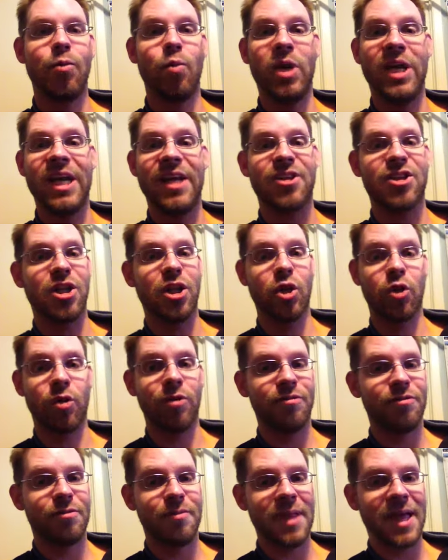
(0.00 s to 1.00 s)
we get to
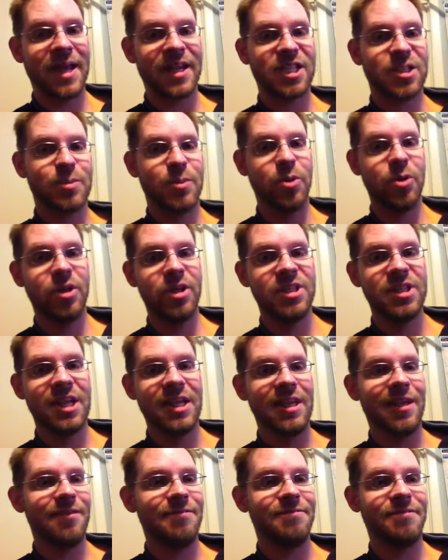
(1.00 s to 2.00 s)
learn from that experience. I
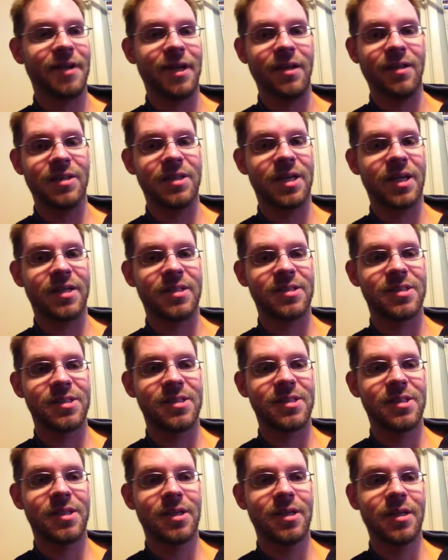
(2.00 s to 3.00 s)
love failed tests.